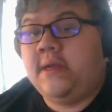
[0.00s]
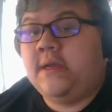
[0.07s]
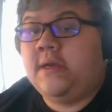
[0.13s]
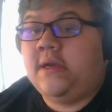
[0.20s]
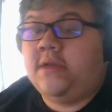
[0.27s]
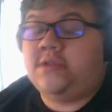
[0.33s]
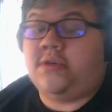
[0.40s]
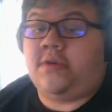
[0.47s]

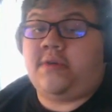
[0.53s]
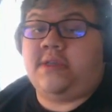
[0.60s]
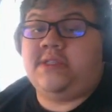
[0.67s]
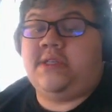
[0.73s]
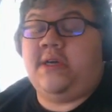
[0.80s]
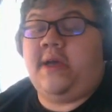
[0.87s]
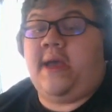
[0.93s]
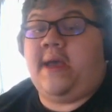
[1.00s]
So
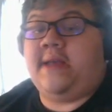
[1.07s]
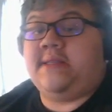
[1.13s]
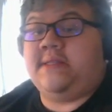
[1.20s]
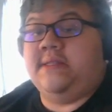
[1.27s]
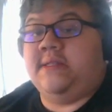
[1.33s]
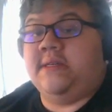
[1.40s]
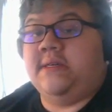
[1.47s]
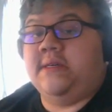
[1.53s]
Crustle has
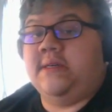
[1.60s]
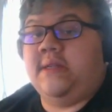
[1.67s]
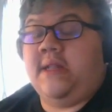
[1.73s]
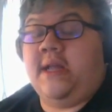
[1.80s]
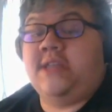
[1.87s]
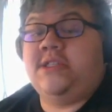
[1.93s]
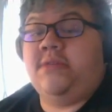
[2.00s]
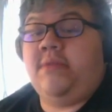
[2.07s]
the
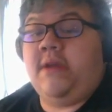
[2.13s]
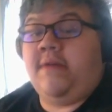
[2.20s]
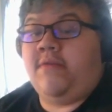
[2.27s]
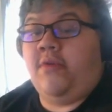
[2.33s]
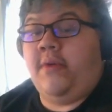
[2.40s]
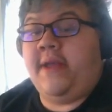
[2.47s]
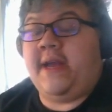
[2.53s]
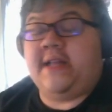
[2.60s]
luxury of
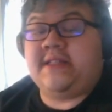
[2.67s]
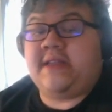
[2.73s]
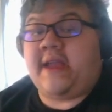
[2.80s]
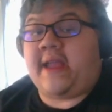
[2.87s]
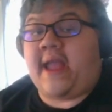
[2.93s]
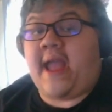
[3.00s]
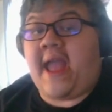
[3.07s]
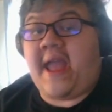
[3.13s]
going
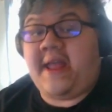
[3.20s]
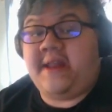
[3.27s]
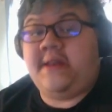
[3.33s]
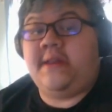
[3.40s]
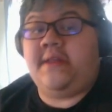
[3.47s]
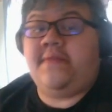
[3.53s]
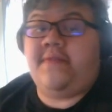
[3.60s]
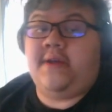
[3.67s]
attack and
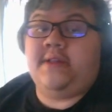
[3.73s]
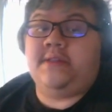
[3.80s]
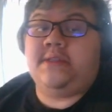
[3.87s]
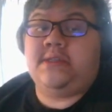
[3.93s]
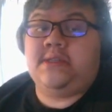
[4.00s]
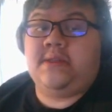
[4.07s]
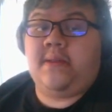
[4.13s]
defense.